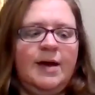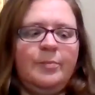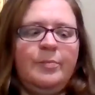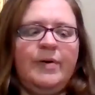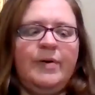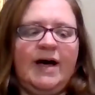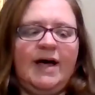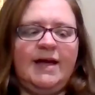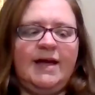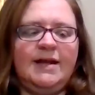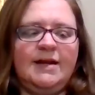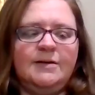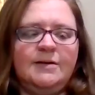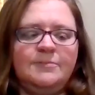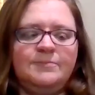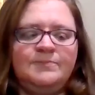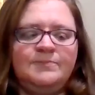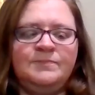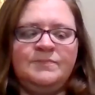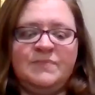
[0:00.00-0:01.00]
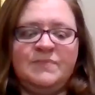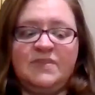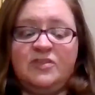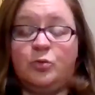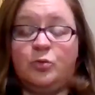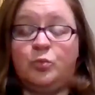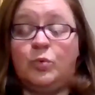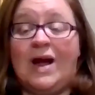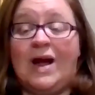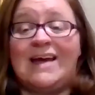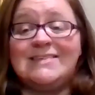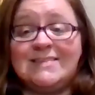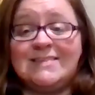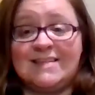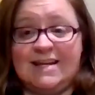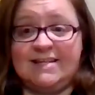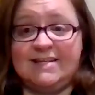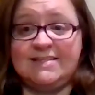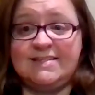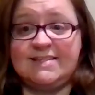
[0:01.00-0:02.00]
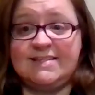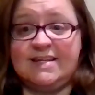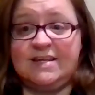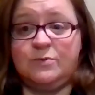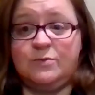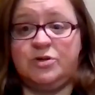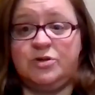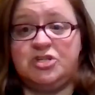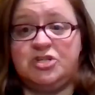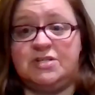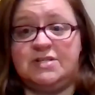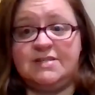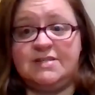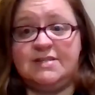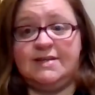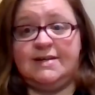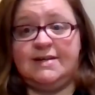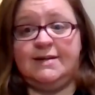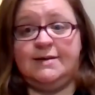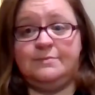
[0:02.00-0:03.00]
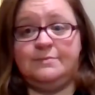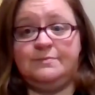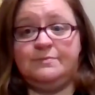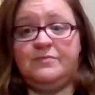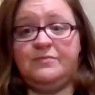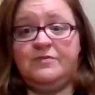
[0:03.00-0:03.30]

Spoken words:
But the residency, which is the